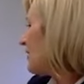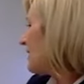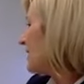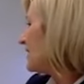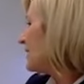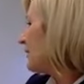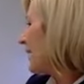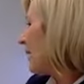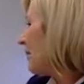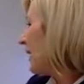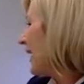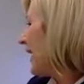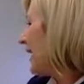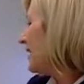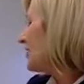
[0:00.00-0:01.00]
think it's about
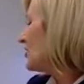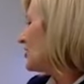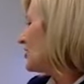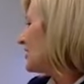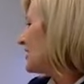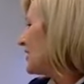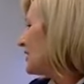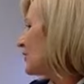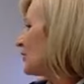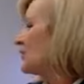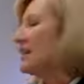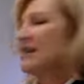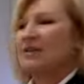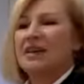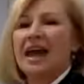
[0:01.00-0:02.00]
page 6 or
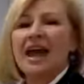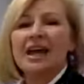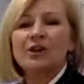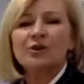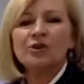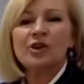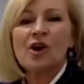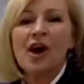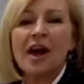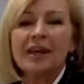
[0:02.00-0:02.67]
7, 8 or 9,